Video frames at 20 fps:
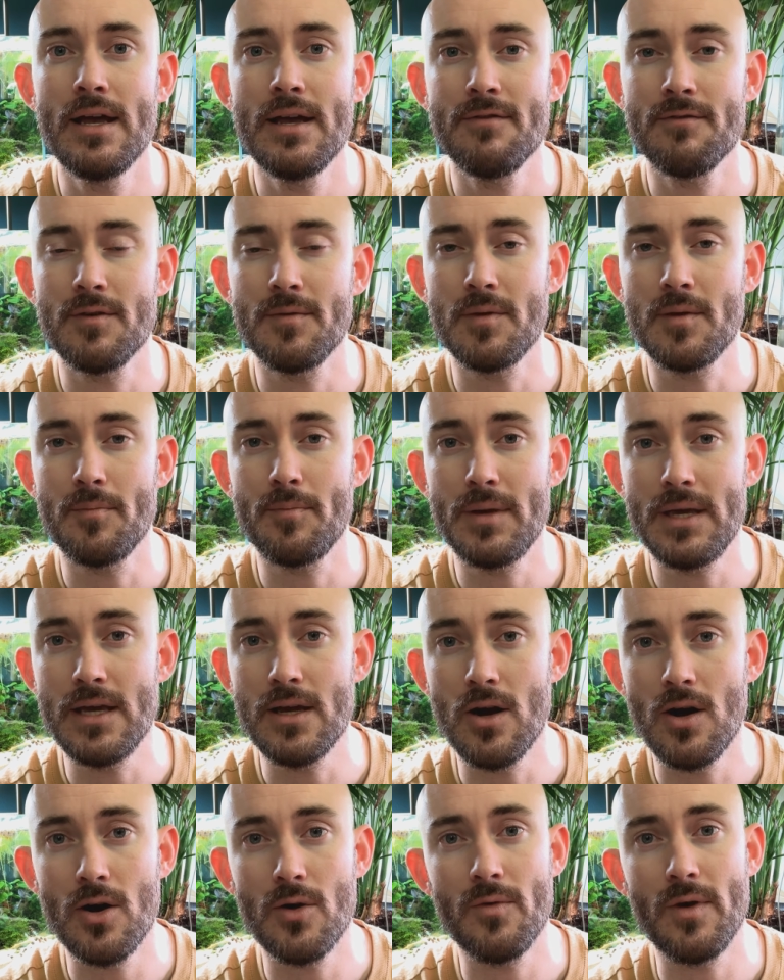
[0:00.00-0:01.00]
from the
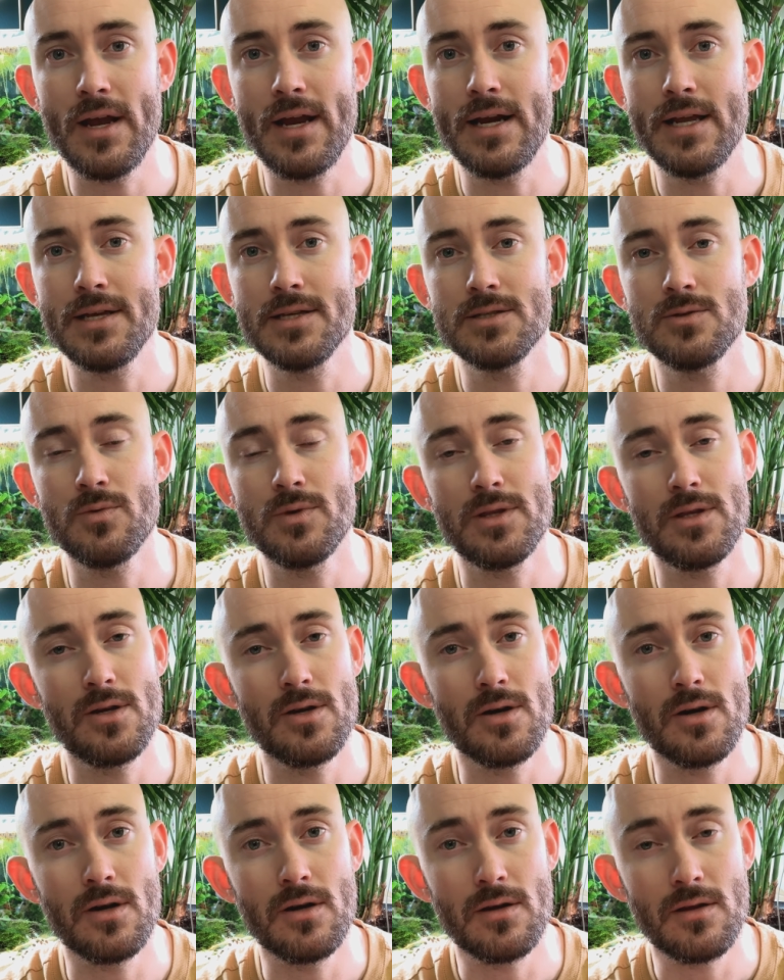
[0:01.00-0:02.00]
PR ratings with
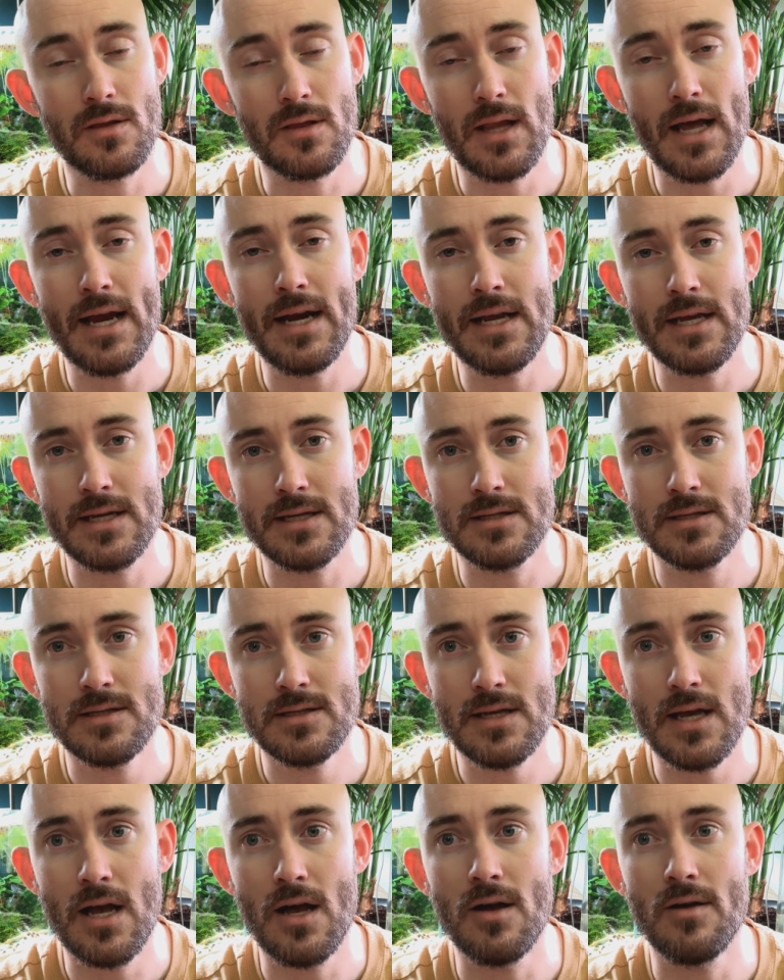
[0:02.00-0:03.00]
your lighting
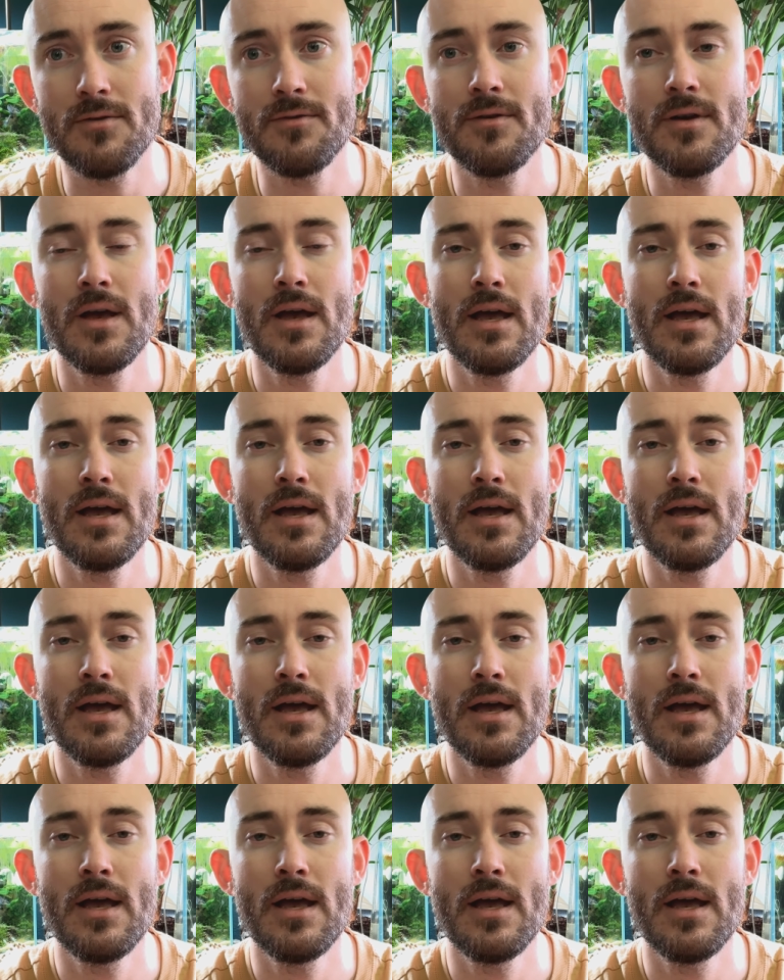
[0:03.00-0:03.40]
itself,